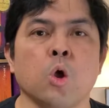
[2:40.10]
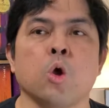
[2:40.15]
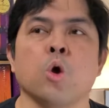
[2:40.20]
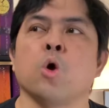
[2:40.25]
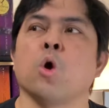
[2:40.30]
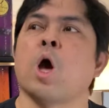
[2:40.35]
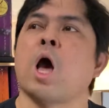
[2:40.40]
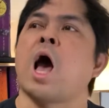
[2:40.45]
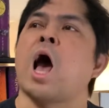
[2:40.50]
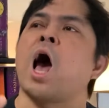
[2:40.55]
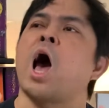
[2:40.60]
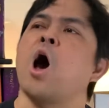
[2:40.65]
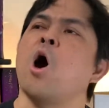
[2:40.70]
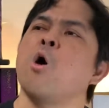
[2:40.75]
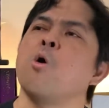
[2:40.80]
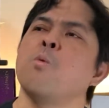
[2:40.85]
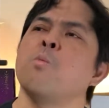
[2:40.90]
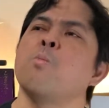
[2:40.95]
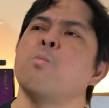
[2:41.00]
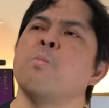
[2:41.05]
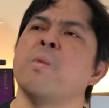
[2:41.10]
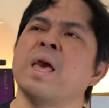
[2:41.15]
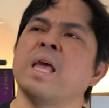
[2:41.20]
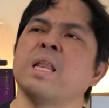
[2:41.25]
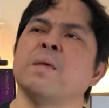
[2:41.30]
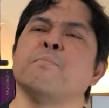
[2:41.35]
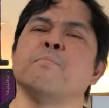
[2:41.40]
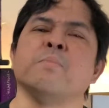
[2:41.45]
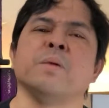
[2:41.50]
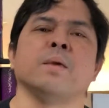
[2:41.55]
how many
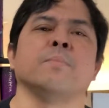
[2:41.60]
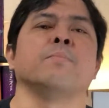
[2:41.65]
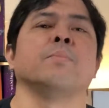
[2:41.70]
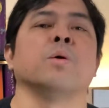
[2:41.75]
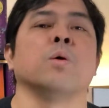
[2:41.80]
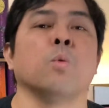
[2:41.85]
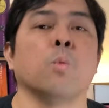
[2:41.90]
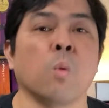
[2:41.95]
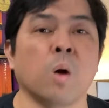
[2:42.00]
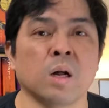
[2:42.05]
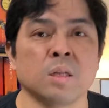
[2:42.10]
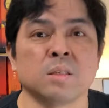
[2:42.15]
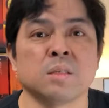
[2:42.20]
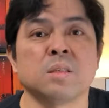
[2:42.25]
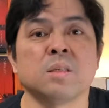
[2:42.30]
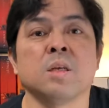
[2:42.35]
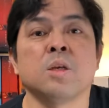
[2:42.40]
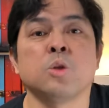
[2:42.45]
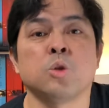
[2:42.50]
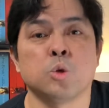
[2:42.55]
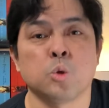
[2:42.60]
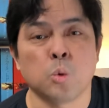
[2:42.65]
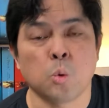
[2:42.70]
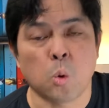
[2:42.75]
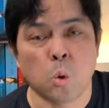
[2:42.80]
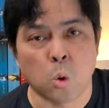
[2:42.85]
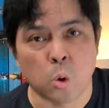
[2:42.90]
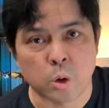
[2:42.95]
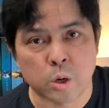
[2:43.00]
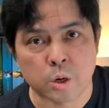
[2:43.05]
people wants to
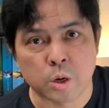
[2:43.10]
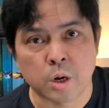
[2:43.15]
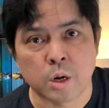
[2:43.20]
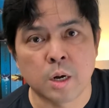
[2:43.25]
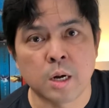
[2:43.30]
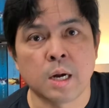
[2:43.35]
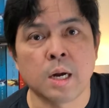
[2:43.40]
order